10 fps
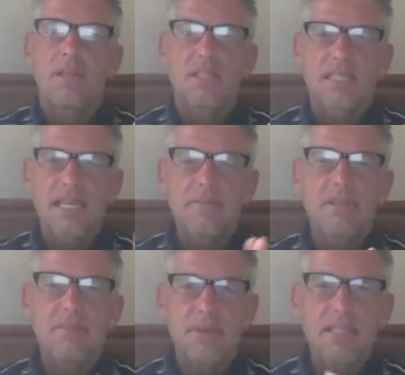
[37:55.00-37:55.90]
seem
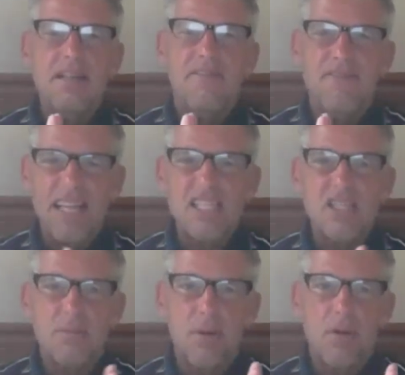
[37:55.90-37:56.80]
to be
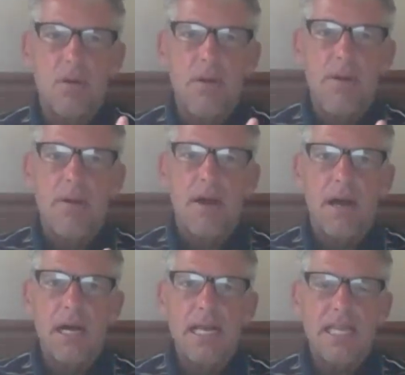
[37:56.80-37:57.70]
defensible
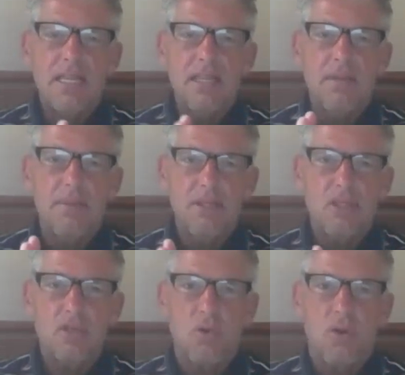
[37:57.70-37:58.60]
in the
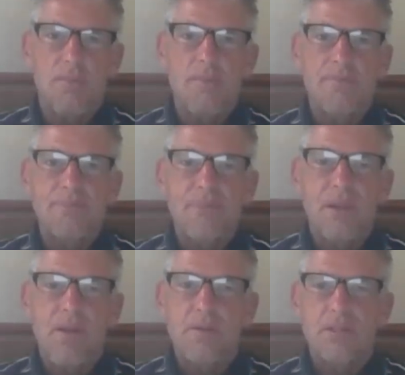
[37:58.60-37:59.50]
business world.
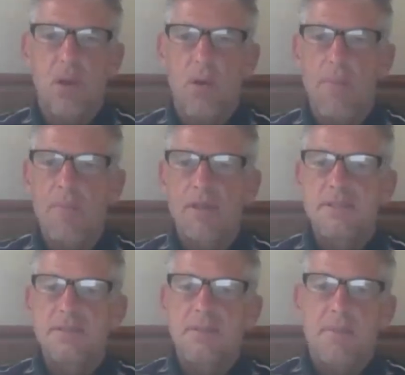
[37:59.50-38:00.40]
So,
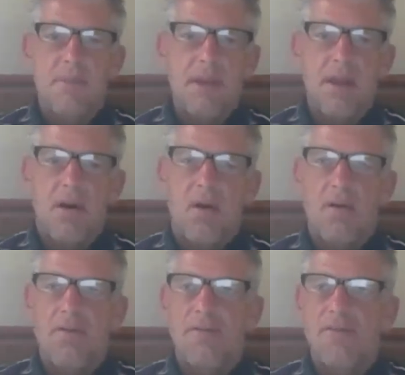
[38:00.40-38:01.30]

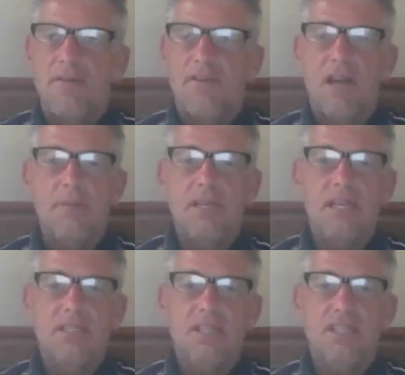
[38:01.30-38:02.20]
if a company
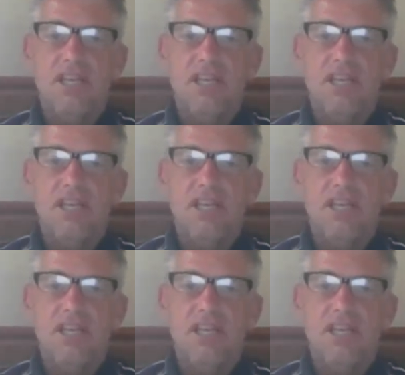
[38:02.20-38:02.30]
doesn't